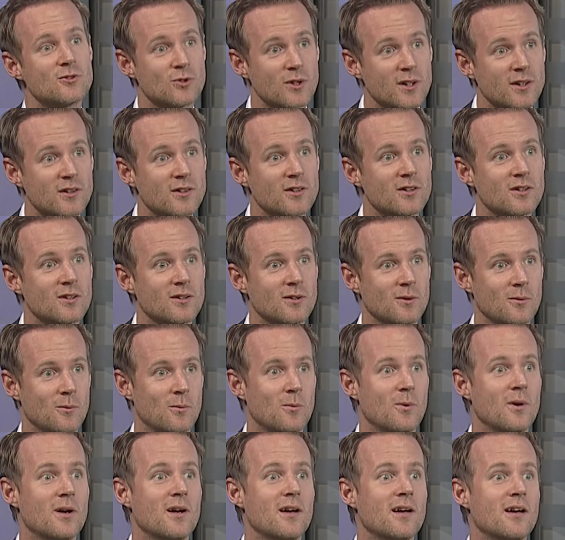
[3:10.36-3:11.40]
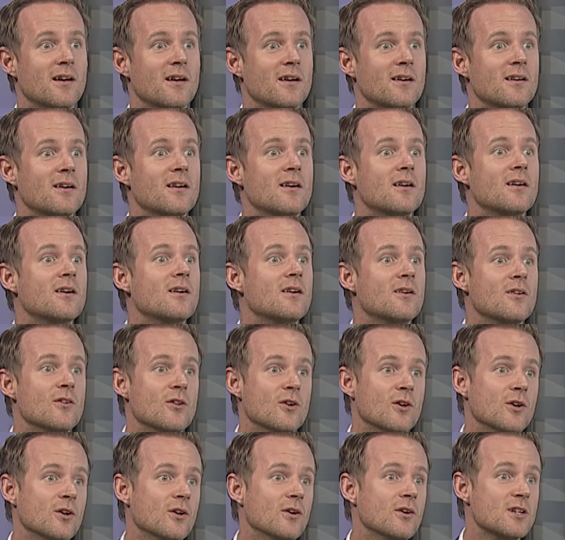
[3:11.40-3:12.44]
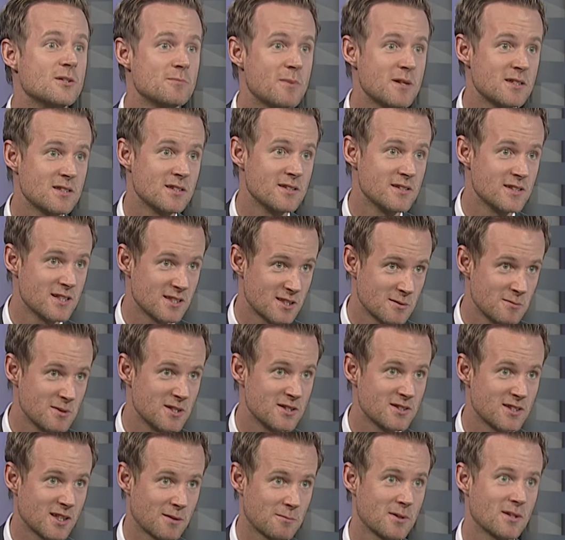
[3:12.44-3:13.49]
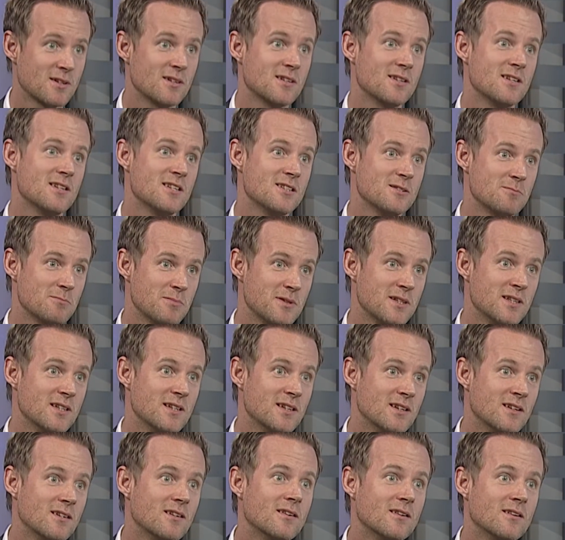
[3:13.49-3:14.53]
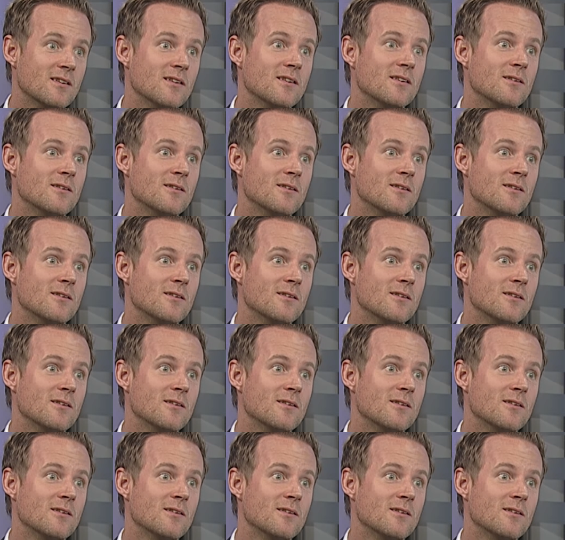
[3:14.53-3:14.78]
trend where especially the SME segment is being